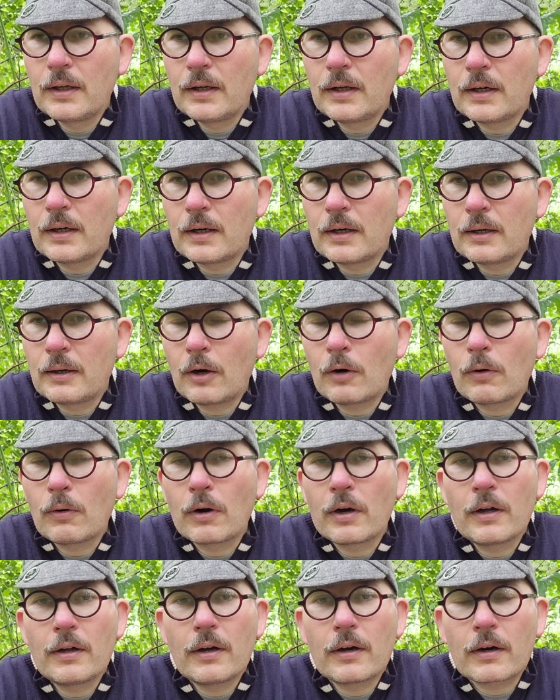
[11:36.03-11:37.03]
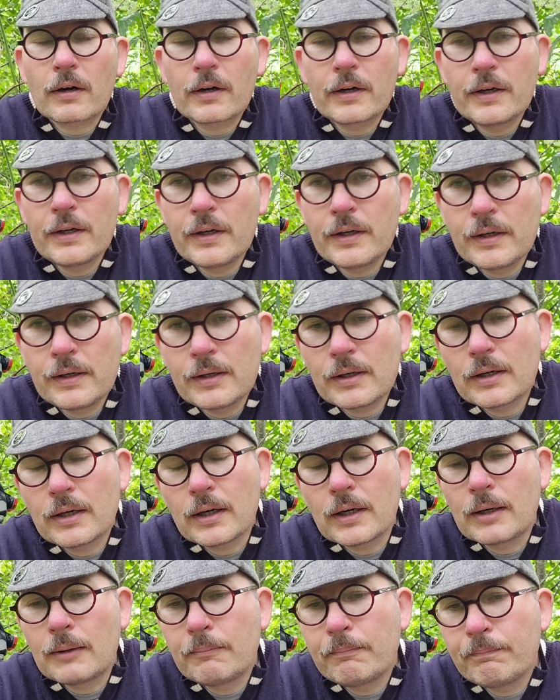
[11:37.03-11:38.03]
I
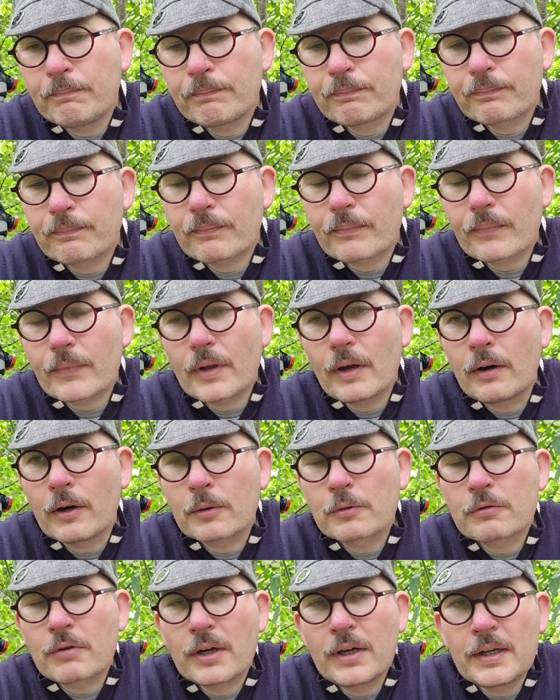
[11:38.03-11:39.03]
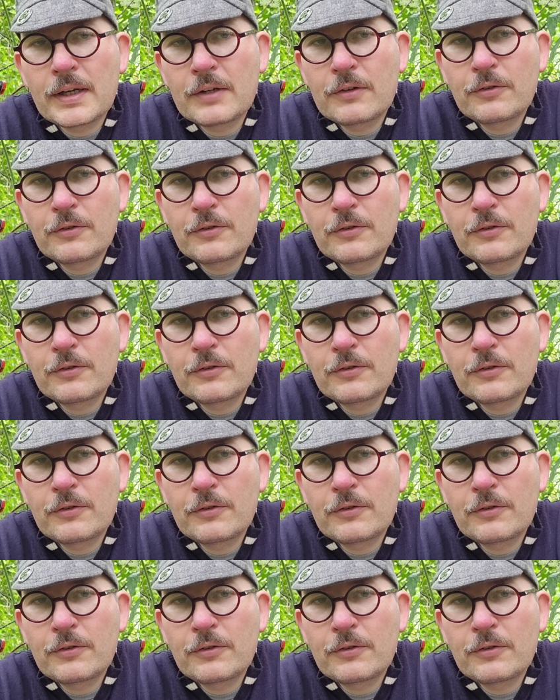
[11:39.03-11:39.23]
upgraded